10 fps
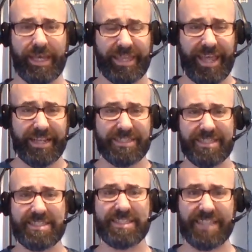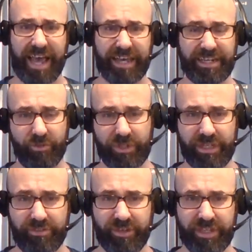that's the society we
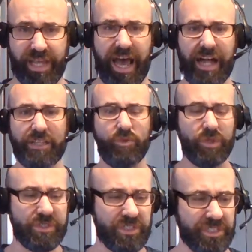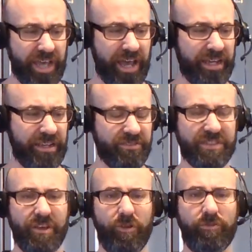live in the hollywood society of
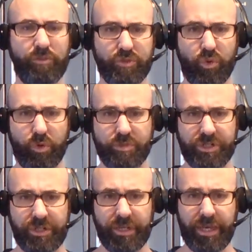self-absorption